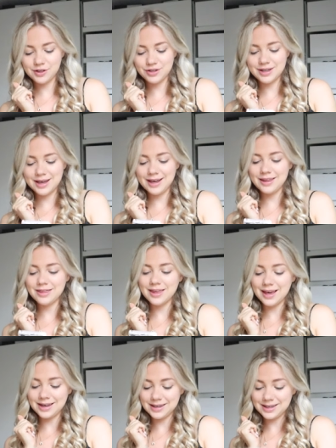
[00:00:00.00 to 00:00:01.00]
today,
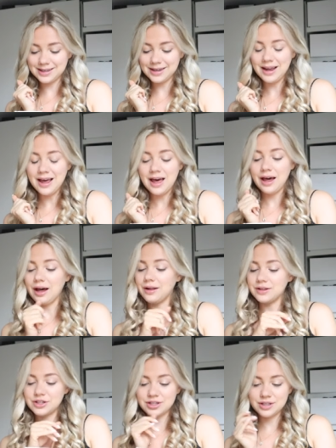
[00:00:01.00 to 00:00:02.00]
then
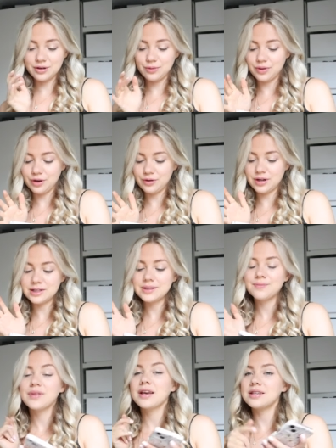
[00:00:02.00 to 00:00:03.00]
I'll just go with the dress.
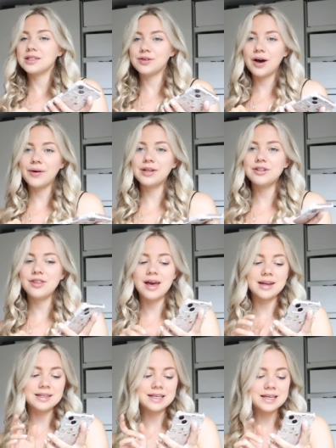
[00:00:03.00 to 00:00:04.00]
So how I do
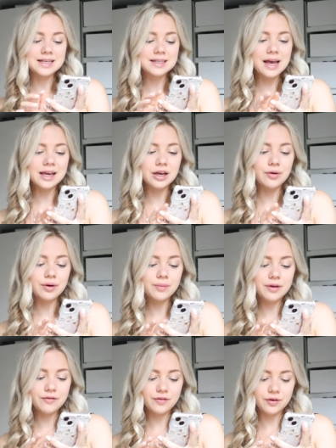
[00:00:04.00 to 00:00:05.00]
that is I go on
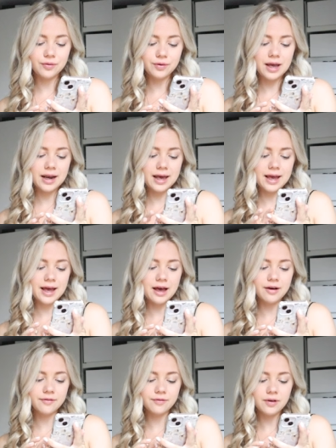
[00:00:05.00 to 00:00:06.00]
my phone and I
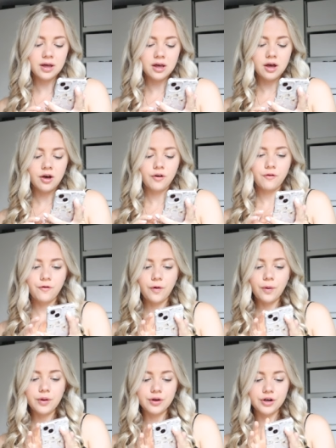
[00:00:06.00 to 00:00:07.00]
have
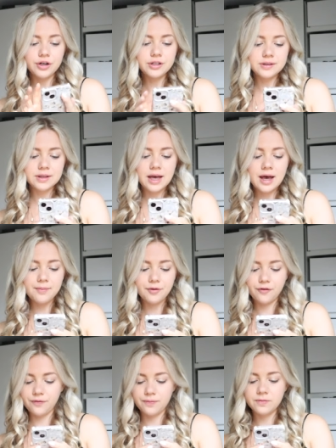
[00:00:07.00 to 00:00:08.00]
folders
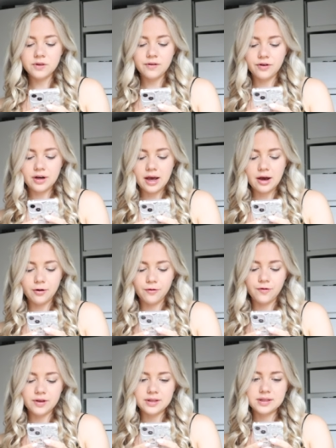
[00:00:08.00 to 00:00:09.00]
of different
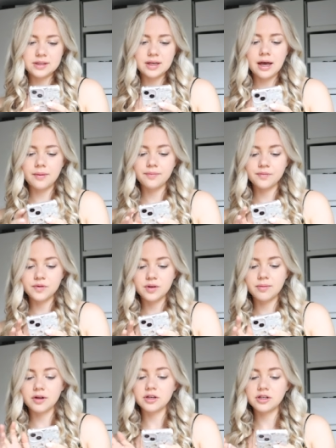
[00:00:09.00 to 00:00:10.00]
outfits. So I'm
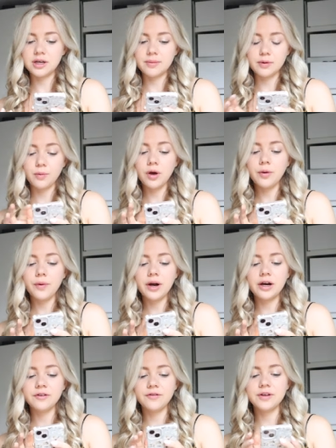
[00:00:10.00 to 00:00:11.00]
going to type in workwear
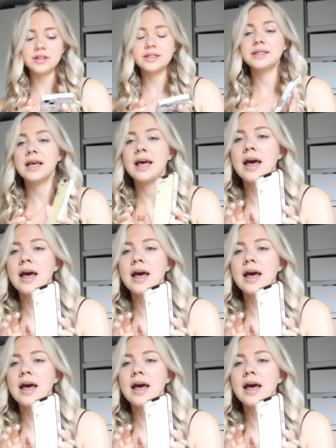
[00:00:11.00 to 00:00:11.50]
outfits.